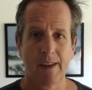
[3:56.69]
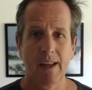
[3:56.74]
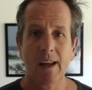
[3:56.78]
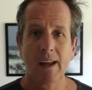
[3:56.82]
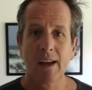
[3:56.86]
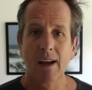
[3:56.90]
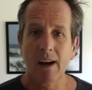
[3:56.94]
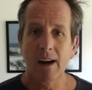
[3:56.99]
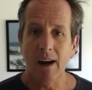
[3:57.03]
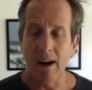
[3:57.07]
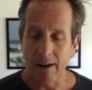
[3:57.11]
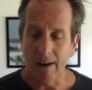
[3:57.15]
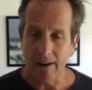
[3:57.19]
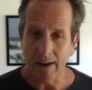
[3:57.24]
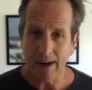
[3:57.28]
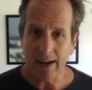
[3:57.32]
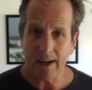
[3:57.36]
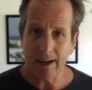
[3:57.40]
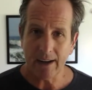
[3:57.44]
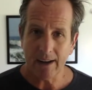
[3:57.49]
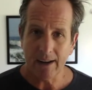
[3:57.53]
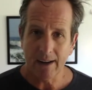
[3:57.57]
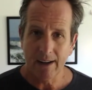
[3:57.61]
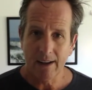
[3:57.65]
All right?
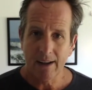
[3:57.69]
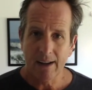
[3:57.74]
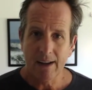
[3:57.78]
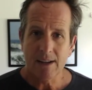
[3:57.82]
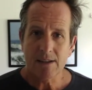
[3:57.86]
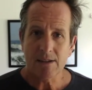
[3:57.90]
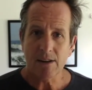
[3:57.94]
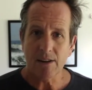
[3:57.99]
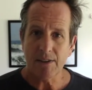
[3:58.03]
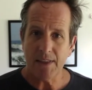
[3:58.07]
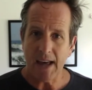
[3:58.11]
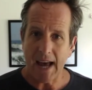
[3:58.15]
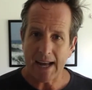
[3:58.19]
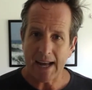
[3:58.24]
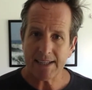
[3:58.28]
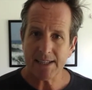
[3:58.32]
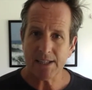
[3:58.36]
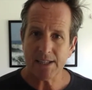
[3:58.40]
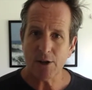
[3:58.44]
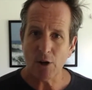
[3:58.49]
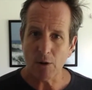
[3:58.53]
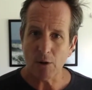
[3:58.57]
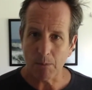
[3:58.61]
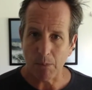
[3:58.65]
So
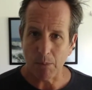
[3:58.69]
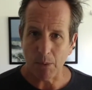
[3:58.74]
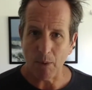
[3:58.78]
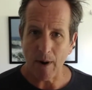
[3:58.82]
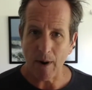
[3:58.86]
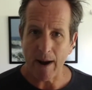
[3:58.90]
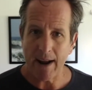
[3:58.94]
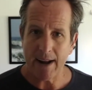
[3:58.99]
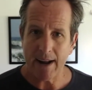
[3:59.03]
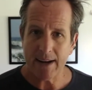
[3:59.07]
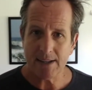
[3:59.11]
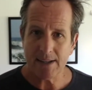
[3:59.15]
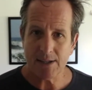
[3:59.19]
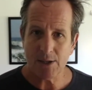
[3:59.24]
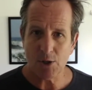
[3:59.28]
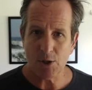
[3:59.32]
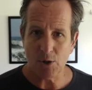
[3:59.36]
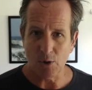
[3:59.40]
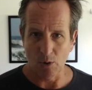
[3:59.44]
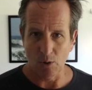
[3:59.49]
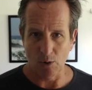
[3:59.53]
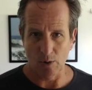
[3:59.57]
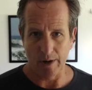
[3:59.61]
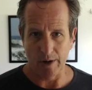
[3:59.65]
that's your brand
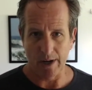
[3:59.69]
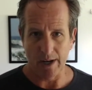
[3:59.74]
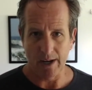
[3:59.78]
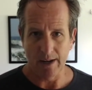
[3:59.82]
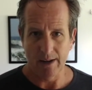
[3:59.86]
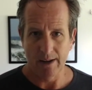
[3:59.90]
story